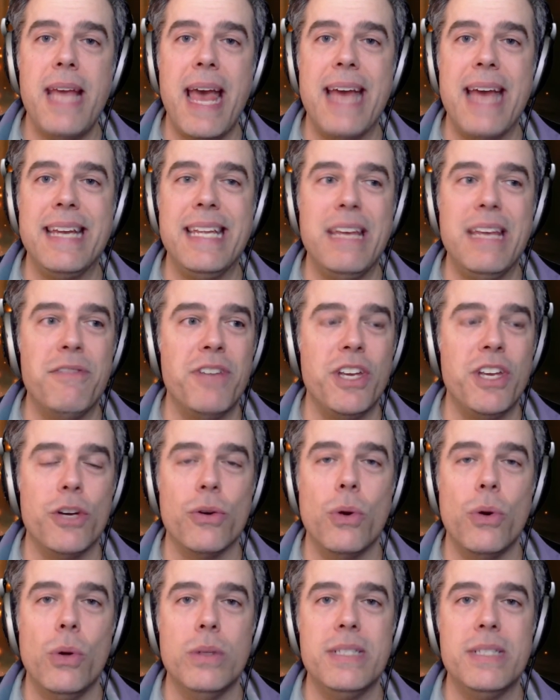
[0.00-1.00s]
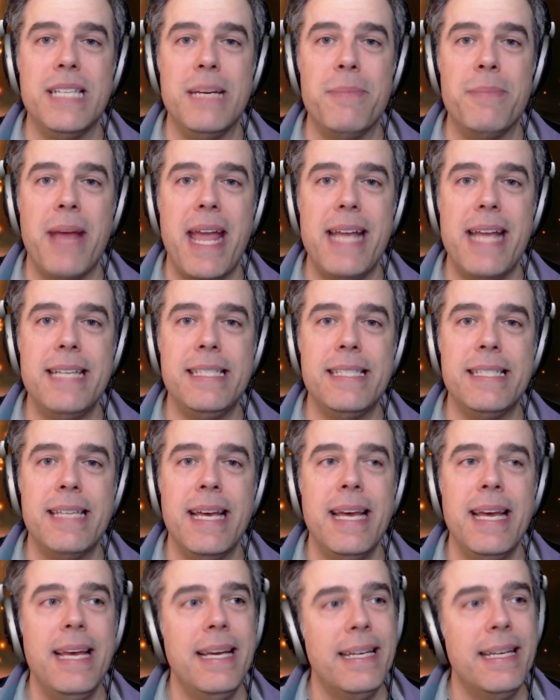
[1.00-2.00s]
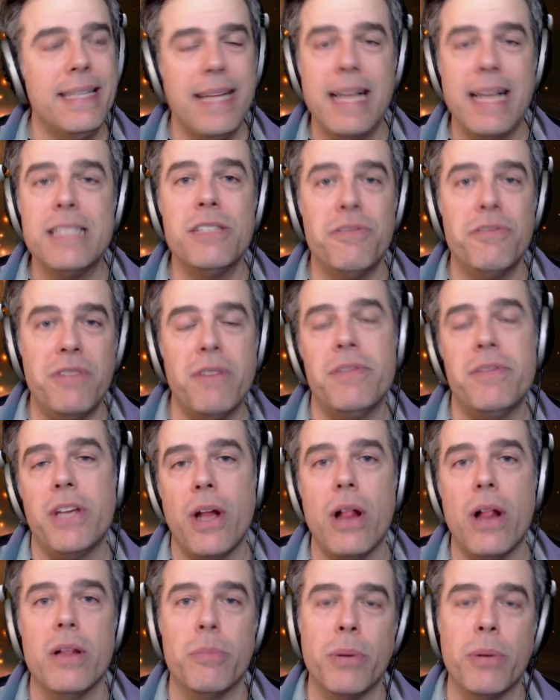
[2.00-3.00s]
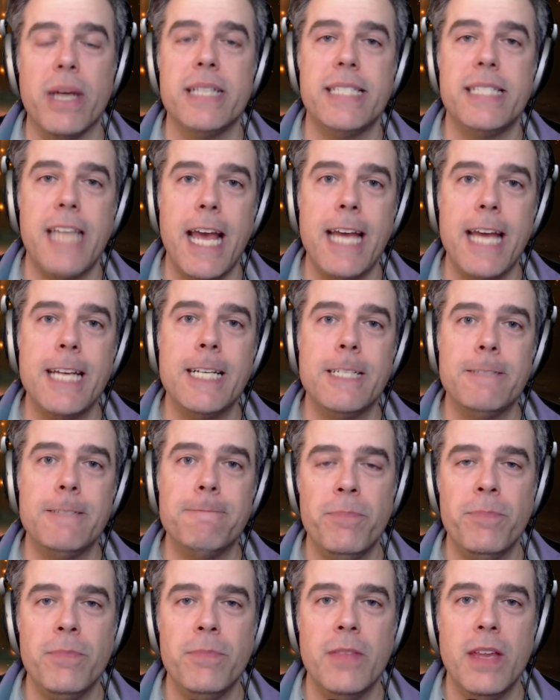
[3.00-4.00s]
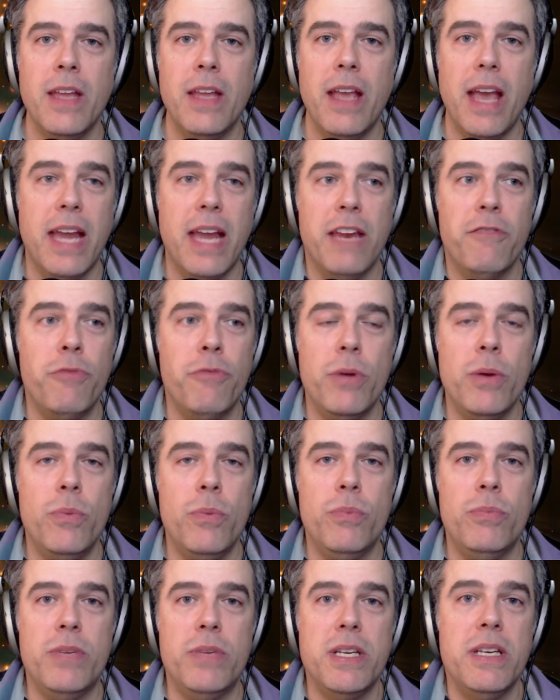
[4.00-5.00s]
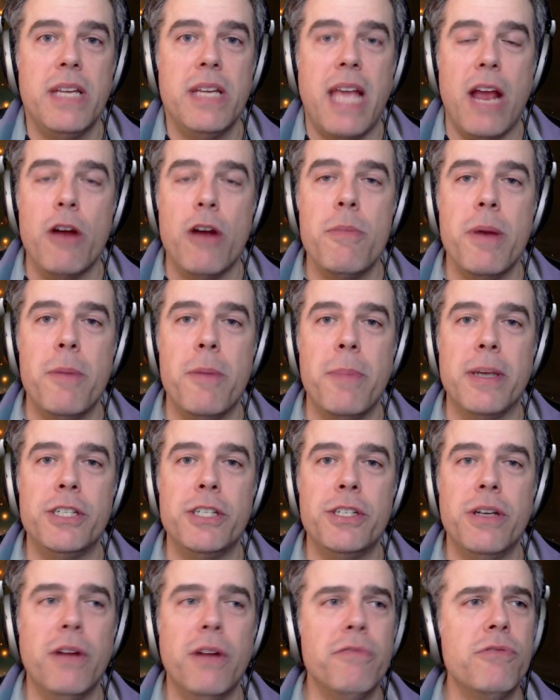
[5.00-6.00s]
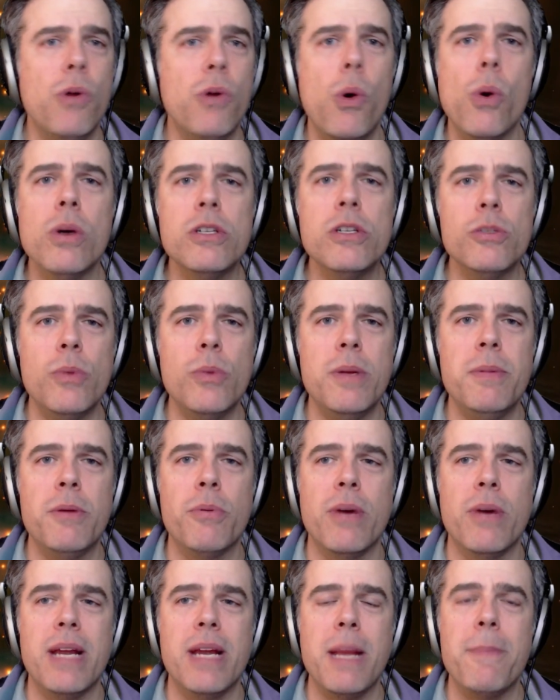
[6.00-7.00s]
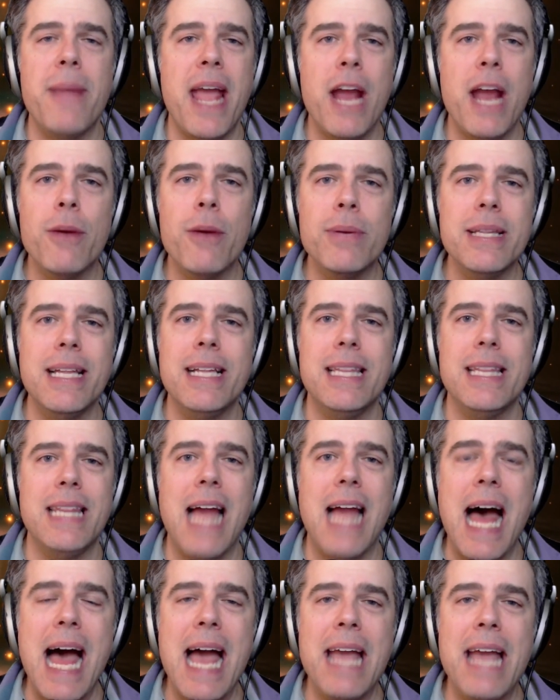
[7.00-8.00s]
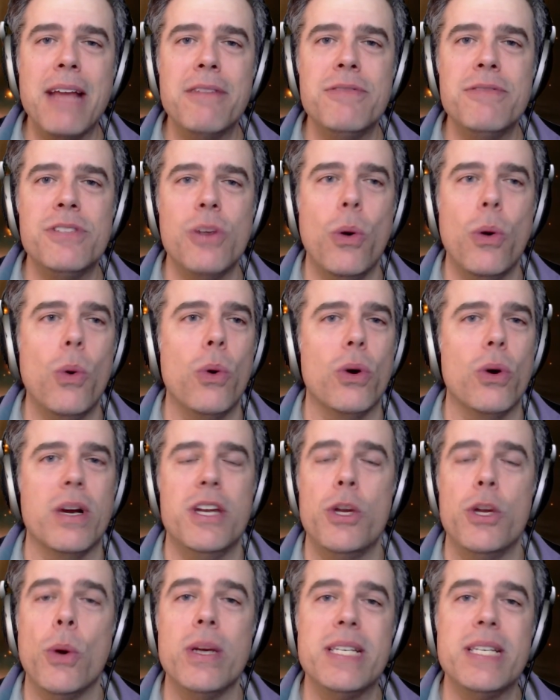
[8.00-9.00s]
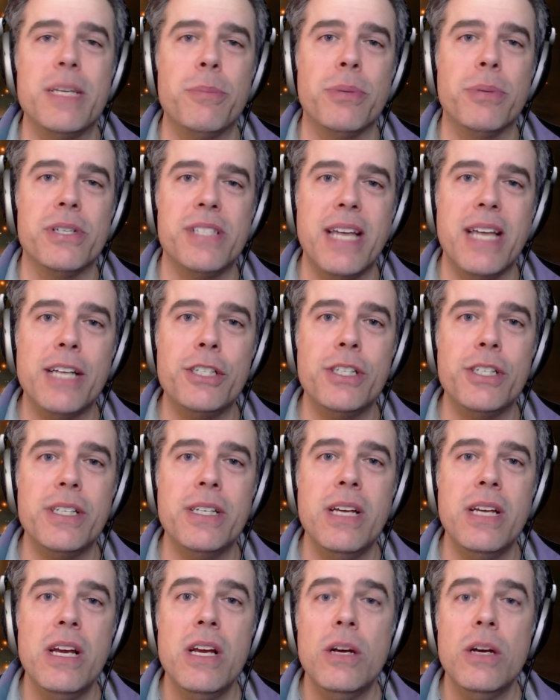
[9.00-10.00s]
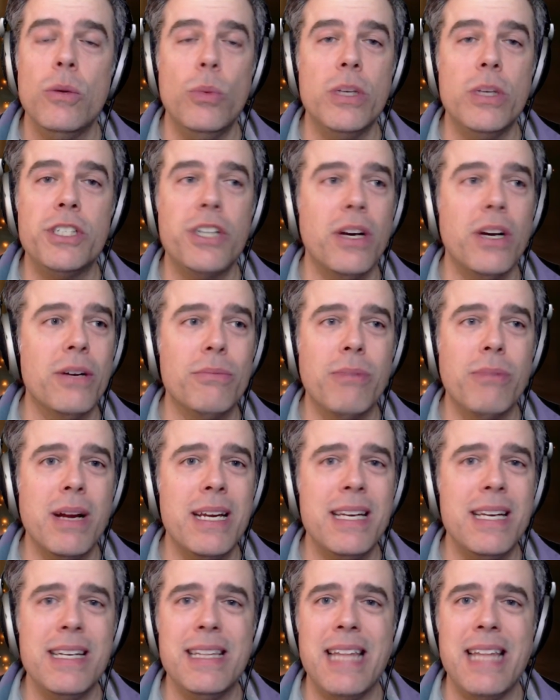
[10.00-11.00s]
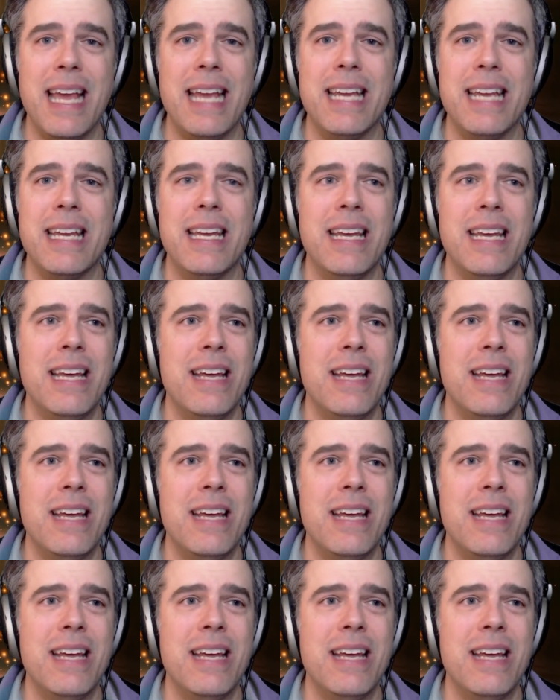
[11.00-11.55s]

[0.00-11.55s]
at giving your whole team haste. That's a $50 price tag. And if we didn't care about budget, of course we'd be running Parallel Lives or Anointed Procession, which are running like